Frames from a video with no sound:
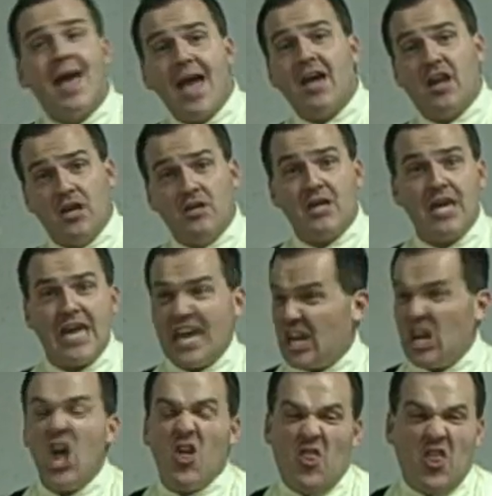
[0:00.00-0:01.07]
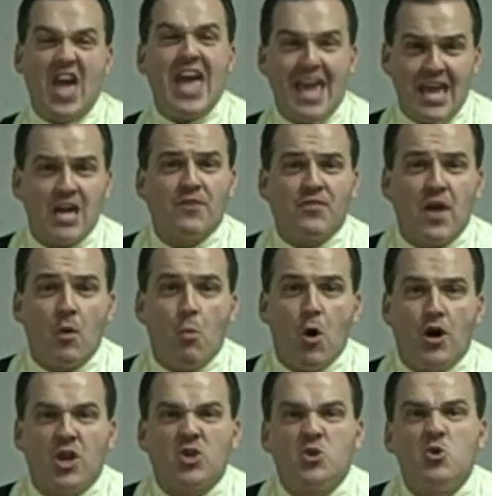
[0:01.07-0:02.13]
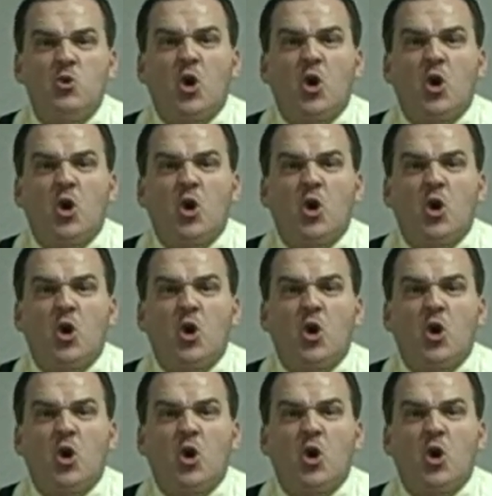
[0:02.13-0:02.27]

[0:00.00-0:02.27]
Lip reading: And indeed, they, if they wanted to,